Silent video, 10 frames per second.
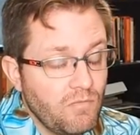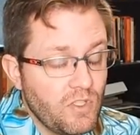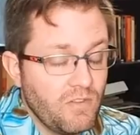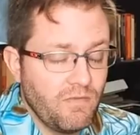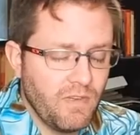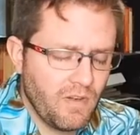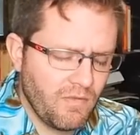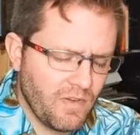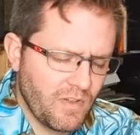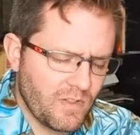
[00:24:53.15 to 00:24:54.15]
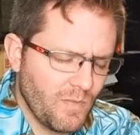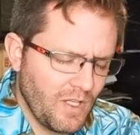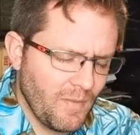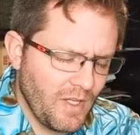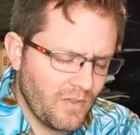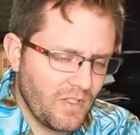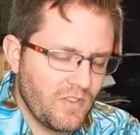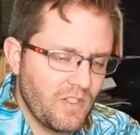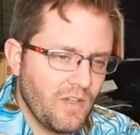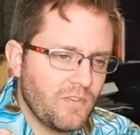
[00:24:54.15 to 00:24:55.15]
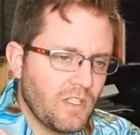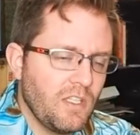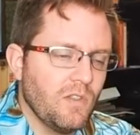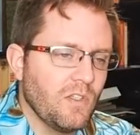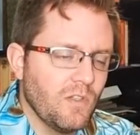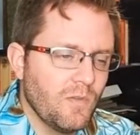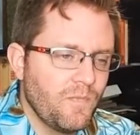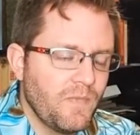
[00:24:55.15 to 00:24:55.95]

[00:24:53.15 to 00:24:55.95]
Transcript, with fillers: which is a very, very small amount, is enough to kill you.